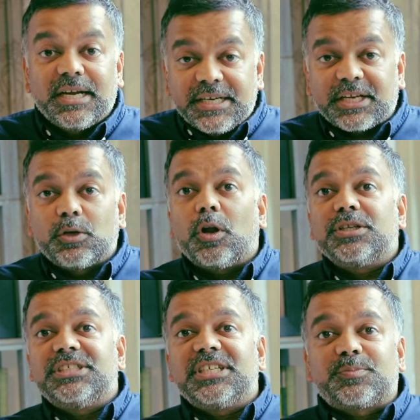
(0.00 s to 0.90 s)

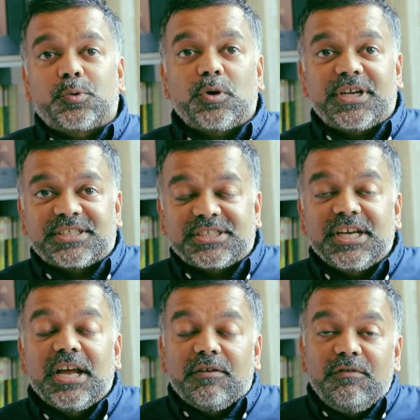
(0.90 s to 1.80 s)
Technology has progressed.
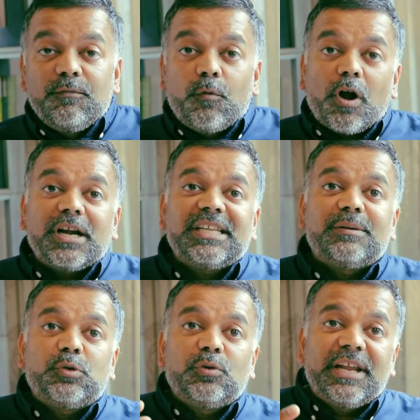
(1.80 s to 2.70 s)
We want
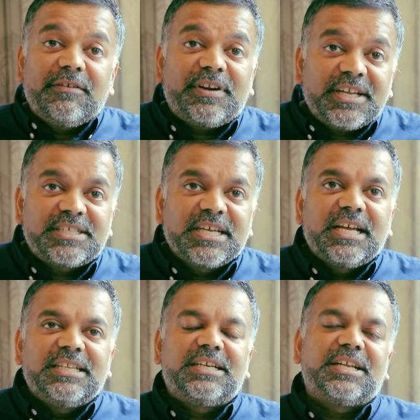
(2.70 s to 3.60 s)
them to leverage
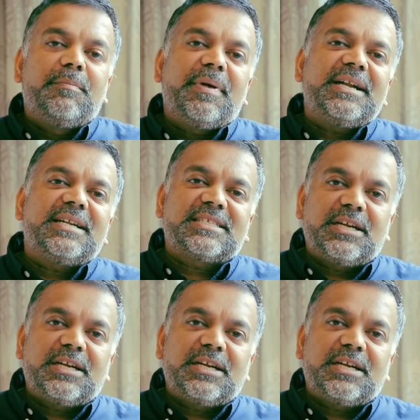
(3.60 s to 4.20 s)
the tremendous